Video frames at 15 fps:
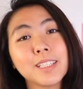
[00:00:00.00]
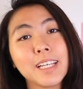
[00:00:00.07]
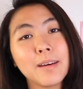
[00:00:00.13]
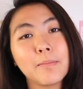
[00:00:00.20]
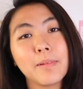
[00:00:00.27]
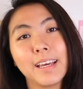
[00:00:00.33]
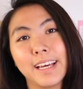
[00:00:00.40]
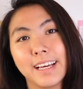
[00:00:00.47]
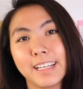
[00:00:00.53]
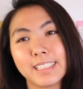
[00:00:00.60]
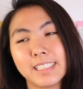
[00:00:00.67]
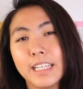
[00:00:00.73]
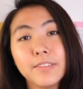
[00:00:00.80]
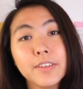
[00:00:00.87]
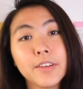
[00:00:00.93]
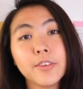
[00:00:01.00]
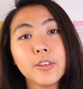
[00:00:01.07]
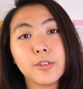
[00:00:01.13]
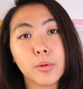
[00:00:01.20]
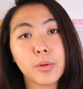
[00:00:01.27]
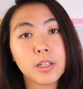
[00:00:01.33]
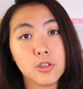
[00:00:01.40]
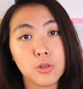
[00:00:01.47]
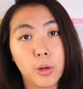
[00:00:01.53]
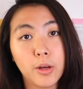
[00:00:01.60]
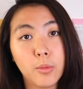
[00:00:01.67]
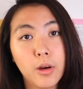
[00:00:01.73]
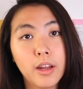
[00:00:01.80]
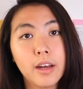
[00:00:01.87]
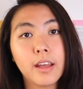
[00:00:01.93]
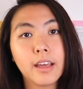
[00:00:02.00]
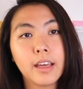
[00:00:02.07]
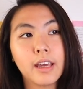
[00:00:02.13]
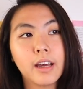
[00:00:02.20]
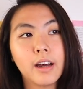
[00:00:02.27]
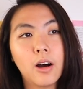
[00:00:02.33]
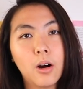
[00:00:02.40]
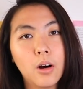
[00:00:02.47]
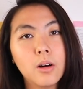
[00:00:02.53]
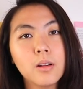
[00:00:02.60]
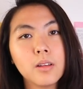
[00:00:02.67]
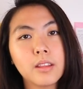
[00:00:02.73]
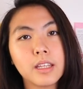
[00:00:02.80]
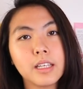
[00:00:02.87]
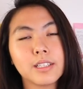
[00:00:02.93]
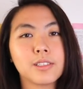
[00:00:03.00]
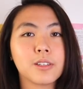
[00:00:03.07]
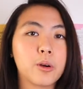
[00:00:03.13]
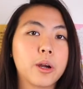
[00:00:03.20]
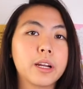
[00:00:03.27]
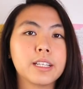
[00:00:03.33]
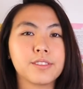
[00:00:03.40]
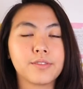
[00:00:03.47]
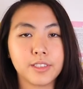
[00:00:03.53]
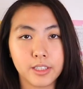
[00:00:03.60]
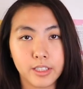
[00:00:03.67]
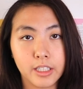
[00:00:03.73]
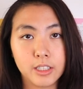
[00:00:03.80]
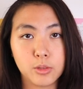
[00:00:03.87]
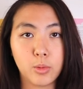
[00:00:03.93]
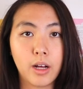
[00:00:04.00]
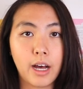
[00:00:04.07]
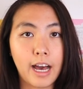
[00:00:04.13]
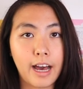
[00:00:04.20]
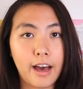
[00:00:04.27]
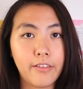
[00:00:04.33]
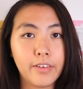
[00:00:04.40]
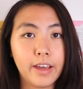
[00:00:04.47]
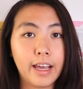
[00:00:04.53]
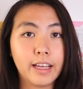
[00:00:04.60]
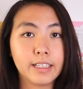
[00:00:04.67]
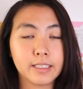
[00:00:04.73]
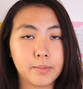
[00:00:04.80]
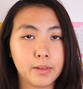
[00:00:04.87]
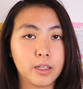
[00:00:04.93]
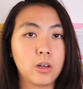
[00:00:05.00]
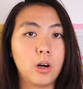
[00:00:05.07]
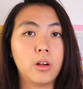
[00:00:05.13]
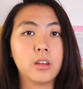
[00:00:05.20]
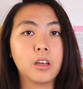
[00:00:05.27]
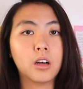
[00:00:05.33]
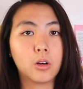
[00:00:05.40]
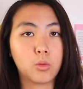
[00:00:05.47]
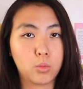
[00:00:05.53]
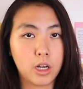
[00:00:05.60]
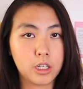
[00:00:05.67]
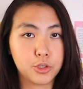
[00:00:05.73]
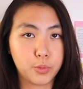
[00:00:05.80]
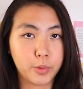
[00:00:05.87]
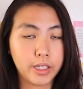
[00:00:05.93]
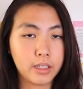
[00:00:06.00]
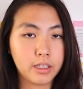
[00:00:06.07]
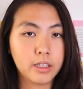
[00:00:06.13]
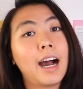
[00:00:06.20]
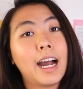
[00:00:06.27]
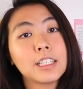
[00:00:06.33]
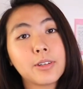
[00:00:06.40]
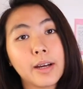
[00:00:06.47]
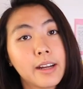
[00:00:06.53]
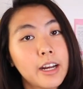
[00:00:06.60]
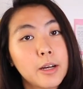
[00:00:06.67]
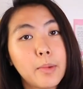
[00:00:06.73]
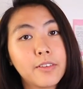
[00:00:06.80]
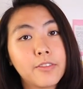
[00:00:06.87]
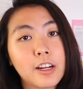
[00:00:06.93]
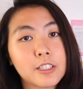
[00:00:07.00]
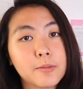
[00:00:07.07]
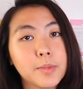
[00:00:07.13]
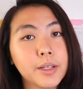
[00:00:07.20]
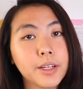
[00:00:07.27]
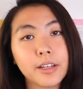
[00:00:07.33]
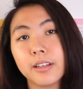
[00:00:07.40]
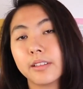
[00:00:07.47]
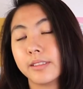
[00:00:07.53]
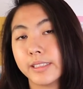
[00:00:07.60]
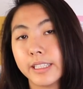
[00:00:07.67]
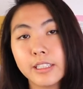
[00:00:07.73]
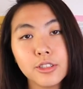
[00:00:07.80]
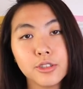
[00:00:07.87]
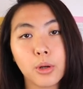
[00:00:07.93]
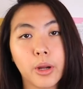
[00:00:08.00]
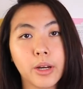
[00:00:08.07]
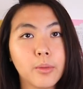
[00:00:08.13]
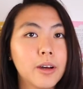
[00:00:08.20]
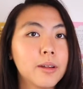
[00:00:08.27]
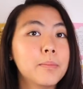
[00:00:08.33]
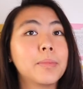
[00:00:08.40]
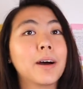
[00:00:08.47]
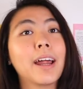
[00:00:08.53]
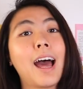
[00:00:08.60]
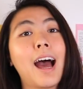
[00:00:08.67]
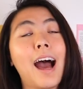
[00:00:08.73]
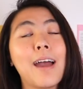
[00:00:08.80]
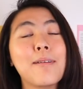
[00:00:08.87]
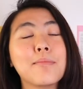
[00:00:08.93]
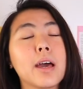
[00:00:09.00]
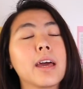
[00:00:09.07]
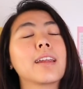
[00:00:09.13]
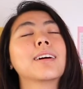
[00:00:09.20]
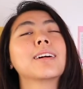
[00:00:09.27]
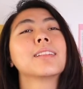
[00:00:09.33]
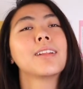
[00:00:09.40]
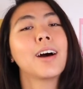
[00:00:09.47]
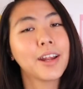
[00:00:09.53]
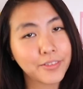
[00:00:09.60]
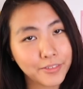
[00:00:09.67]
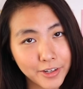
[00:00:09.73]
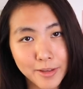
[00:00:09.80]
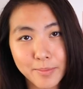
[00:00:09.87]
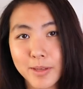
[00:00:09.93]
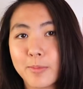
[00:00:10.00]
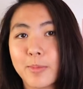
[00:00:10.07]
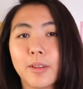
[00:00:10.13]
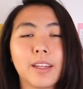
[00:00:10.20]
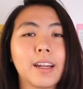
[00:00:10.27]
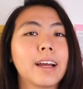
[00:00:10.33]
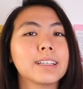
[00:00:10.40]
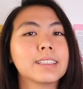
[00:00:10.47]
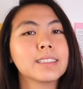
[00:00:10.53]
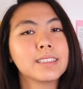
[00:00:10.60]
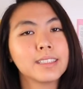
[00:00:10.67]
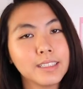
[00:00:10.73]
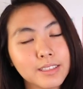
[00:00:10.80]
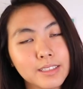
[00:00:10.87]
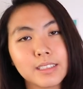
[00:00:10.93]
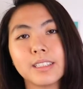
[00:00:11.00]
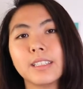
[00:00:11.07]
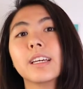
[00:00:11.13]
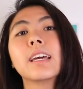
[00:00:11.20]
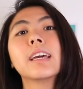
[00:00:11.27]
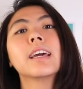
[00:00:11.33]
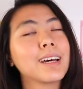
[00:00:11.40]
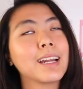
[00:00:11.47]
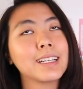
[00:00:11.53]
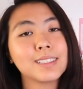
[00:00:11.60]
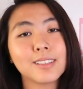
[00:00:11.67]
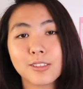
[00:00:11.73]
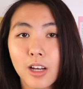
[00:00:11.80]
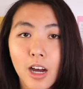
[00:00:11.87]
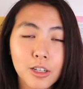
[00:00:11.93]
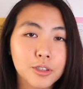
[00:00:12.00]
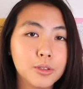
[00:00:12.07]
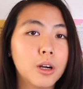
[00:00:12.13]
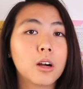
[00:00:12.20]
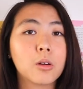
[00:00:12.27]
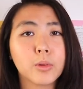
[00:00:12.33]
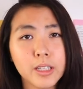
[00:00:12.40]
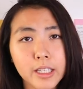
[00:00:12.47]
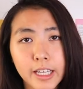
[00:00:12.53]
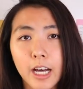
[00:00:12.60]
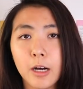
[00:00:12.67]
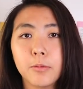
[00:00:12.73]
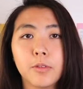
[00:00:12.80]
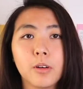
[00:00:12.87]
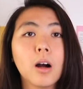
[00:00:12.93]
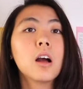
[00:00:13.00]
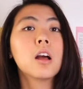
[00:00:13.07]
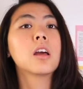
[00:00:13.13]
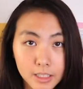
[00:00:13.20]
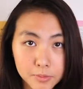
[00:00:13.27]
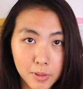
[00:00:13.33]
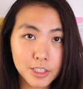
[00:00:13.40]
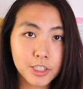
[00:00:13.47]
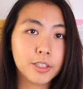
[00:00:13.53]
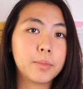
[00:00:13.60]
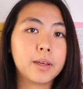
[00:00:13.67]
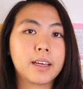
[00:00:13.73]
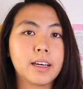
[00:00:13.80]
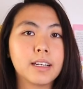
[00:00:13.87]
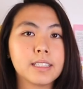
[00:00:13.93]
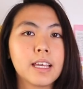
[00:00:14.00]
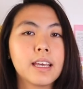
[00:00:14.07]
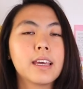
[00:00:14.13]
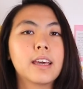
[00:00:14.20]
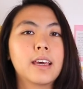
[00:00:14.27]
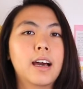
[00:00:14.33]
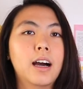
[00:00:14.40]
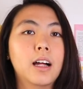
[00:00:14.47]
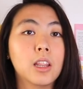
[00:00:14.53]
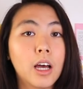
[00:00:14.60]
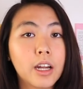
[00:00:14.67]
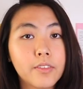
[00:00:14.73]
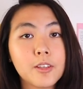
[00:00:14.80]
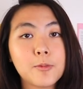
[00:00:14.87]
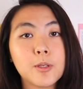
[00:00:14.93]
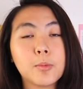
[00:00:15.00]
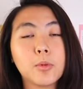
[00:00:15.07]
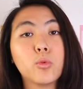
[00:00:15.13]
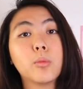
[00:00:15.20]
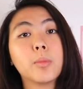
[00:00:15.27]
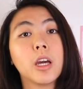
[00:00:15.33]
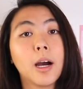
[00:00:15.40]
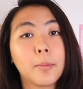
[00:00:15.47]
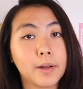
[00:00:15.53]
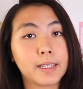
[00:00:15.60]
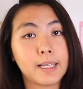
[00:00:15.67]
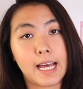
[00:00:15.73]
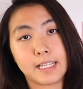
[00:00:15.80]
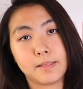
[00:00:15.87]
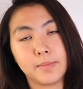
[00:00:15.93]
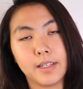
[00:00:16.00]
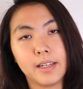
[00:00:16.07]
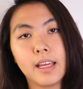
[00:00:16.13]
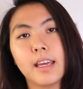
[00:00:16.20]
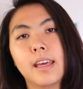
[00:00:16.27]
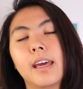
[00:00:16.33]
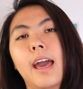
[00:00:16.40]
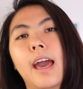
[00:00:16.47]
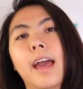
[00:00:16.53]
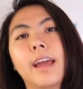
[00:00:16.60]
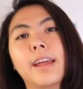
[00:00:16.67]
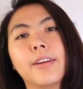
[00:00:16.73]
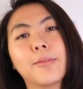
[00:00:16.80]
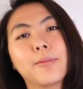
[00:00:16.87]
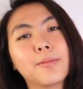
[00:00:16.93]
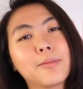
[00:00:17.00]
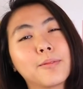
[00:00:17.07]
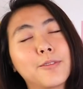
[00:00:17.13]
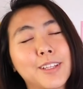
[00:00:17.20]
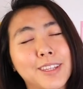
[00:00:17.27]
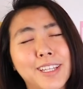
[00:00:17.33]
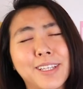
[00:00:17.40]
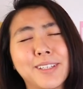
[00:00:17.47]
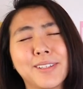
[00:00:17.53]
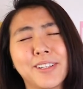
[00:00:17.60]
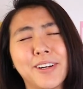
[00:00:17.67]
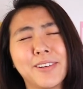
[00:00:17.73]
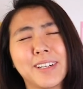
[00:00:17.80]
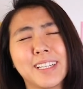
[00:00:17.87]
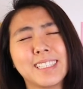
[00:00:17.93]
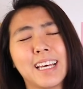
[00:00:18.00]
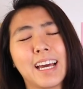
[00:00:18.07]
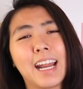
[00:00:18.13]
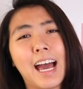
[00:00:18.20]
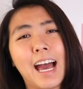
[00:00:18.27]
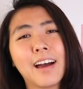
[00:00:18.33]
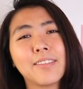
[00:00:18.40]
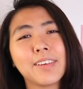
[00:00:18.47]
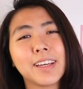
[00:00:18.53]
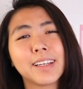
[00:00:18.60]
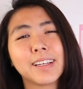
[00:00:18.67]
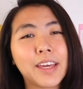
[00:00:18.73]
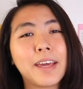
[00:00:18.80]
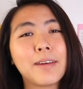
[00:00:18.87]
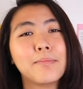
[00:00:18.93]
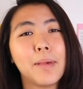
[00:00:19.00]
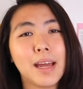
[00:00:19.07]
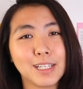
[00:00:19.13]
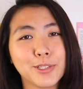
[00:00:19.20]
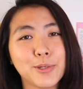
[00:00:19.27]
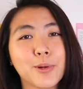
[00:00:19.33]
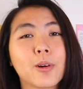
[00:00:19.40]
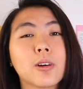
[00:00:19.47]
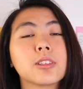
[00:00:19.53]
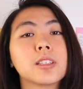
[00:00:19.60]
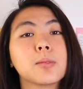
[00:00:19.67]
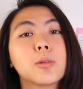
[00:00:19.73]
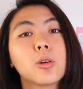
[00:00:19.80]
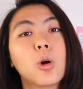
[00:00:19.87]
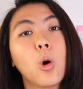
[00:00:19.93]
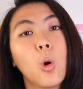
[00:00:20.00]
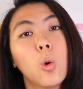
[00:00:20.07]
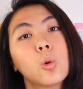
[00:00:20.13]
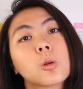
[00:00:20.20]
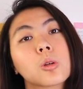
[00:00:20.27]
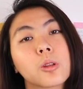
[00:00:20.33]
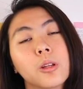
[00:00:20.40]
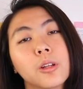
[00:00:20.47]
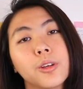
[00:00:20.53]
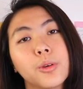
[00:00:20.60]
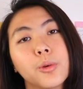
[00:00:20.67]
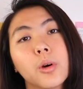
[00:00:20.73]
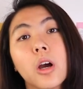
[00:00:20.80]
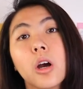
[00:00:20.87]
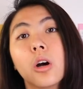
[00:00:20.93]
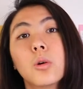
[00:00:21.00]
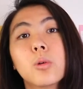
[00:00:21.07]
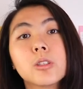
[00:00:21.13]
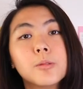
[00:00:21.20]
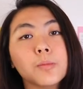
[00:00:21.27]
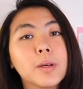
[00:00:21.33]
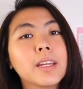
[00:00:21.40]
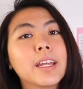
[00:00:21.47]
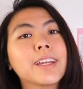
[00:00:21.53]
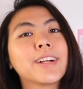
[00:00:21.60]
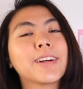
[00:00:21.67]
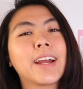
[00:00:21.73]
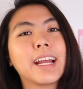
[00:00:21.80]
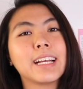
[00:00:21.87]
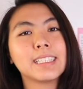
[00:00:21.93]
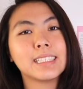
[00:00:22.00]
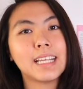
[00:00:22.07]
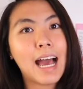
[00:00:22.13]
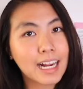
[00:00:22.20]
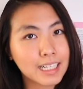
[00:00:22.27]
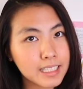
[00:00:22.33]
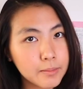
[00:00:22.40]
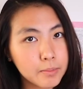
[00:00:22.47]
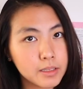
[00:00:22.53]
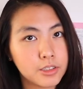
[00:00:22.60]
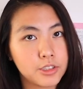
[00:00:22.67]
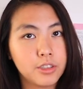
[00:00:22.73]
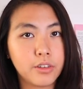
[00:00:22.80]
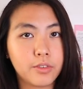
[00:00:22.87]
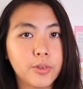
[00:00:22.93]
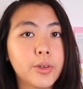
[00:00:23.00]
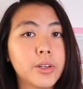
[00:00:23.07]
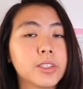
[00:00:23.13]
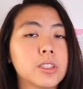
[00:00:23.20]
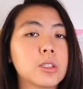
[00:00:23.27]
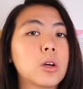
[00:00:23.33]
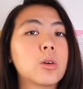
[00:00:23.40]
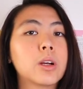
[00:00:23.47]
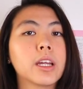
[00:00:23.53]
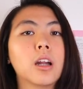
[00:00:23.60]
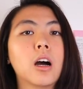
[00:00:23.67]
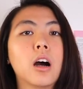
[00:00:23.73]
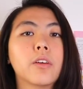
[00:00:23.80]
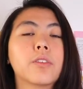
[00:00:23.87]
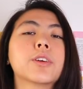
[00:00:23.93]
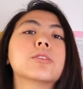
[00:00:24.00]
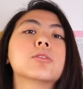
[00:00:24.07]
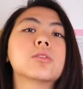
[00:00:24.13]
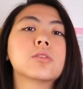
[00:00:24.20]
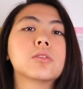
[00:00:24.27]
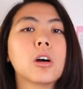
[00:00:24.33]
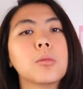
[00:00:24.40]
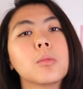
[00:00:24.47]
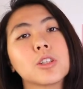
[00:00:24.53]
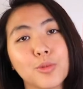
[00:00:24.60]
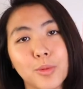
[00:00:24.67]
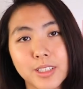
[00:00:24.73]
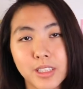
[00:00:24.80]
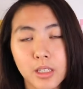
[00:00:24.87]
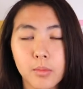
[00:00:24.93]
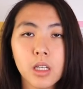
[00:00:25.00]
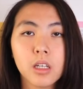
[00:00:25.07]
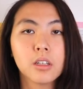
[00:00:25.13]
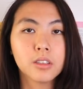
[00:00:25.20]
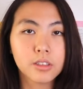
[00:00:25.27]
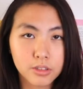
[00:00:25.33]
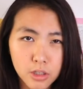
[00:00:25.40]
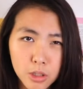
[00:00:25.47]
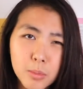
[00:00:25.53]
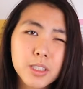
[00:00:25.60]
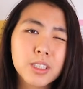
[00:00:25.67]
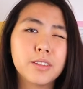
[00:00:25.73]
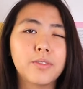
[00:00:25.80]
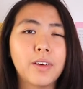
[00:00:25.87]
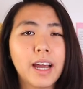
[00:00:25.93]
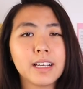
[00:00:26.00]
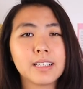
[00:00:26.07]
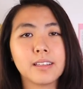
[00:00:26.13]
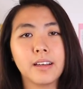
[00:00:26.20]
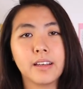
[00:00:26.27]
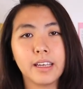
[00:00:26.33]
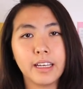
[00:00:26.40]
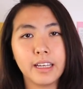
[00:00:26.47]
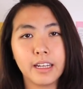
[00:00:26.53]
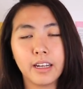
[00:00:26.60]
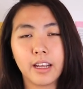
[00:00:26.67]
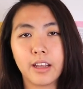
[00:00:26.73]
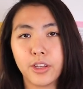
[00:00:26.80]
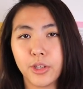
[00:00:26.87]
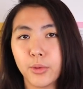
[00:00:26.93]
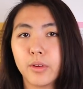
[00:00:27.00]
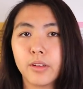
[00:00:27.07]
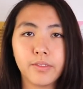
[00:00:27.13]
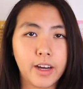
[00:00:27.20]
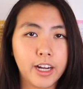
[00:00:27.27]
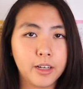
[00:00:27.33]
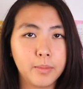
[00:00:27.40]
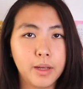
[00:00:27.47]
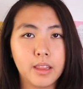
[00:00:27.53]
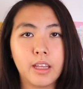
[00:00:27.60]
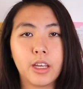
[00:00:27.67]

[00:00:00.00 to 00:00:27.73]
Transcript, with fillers: tip is even if you don't want to join one, all these sororities and fraternities will have something called a rush week. I tried it out my freshman year, didn't join one, but I met a lot of great people that I still see, that I still talk to, are really helpful, especially because a lot of these people will be upperclassmen. And one thing you'll know is that having a mentor or someone older than you who has been in your exact same position a few years ago can offer you so much wisdom, so much advice in a new environment